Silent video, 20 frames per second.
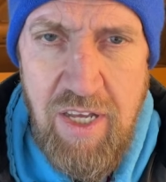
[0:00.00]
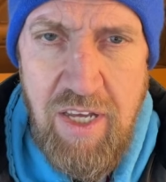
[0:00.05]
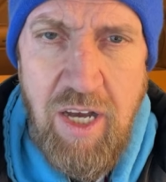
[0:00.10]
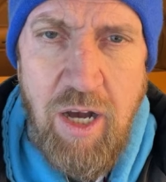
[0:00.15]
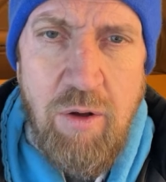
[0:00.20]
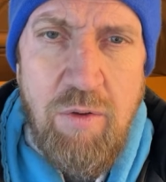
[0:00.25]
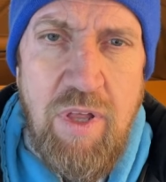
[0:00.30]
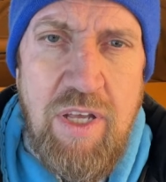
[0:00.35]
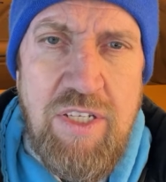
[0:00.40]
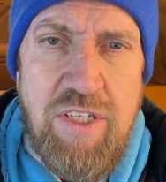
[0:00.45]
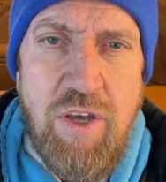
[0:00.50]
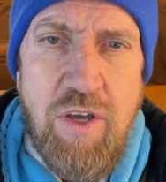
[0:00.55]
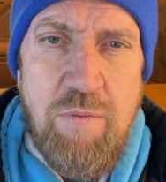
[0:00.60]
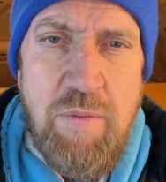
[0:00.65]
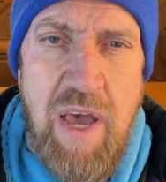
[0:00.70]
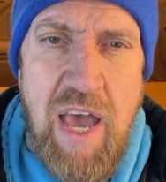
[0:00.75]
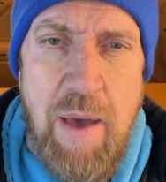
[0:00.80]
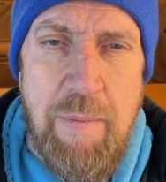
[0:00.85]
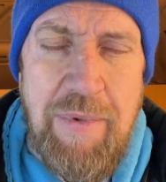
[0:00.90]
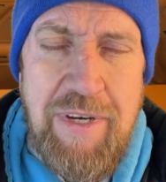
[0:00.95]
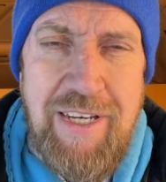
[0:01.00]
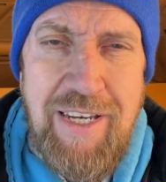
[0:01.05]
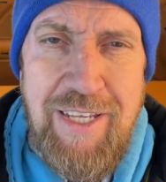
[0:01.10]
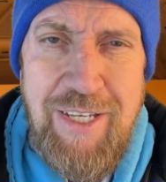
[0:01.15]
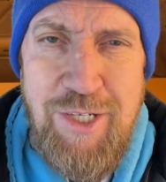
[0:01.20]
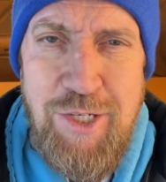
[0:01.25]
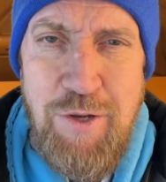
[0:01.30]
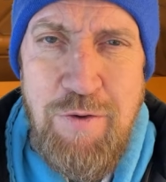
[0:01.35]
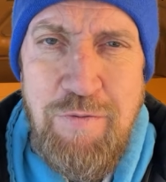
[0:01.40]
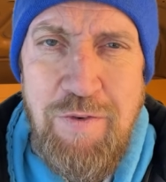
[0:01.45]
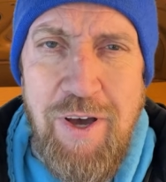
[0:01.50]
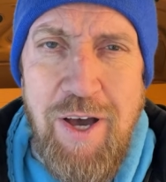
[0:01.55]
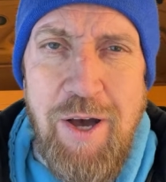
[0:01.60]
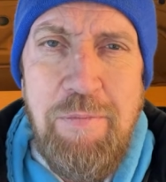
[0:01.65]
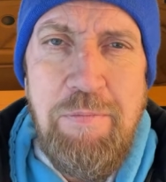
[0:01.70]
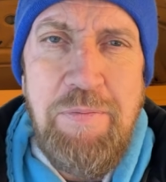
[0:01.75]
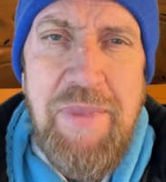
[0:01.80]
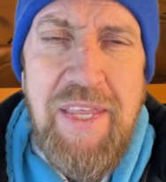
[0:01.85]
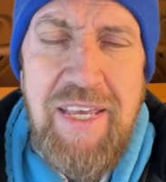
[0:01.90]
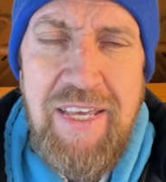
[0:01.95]
Oh, that's good, Mohammed. At least you've
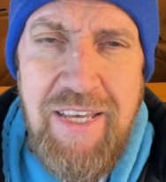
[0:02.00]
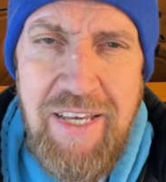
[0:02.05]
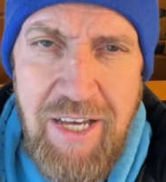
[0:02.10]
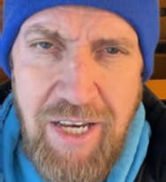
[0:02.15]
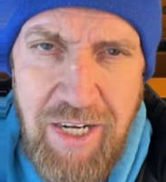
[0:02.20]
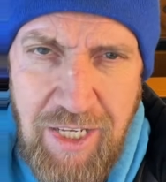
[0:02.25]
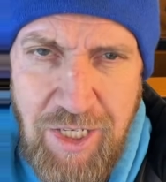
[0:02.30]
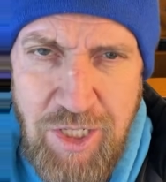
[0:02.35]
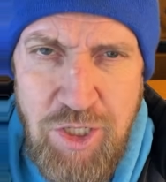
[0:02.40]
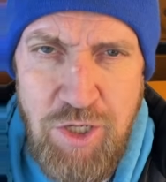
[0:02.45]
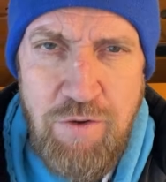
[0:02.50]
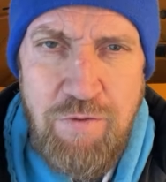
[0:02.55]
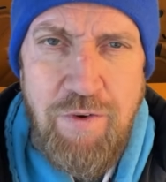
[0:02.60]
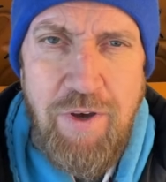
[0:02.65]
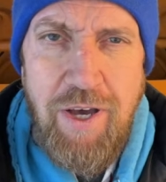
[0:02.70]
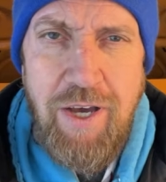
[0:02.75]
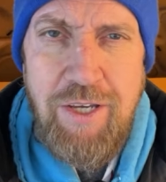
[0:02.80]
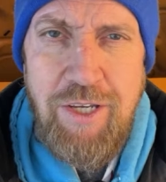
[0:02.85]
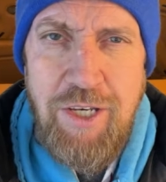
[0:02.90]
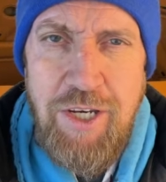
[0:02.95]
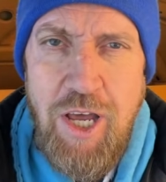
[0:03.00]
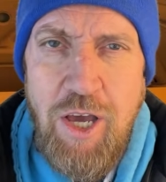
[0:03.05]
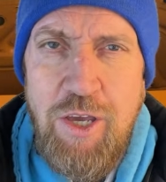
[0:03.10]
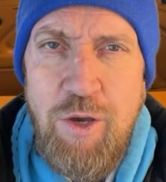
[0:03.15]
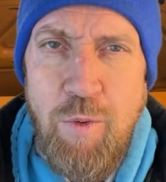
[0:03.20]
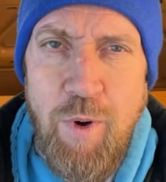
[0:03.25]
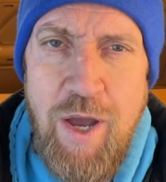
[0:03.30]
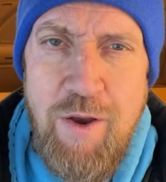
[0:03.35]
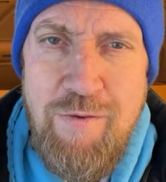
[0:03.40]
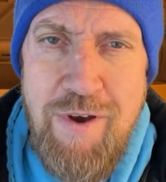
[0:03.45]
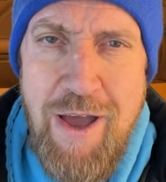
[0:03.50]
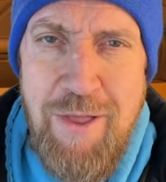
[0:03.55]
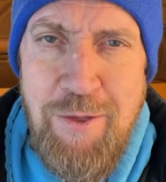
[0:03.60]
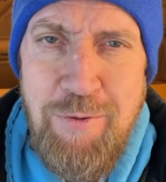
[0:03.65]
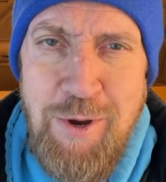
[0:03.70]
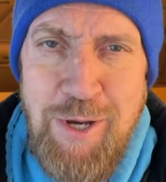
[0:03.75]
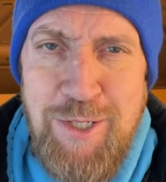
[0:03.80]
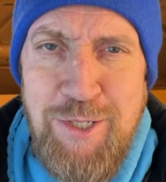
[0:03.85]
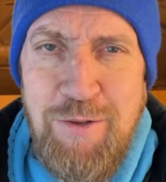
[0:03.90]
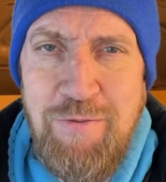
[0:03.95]
you know your way around the
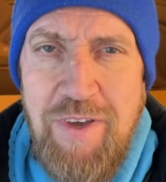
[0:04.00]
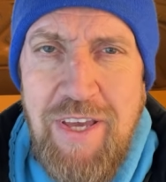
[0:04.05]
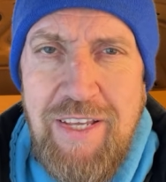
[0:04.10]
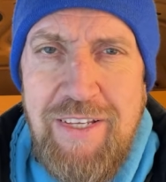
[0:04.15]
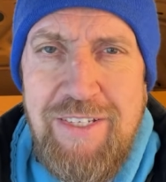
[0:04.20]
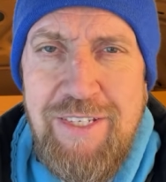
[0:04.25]
rest of it.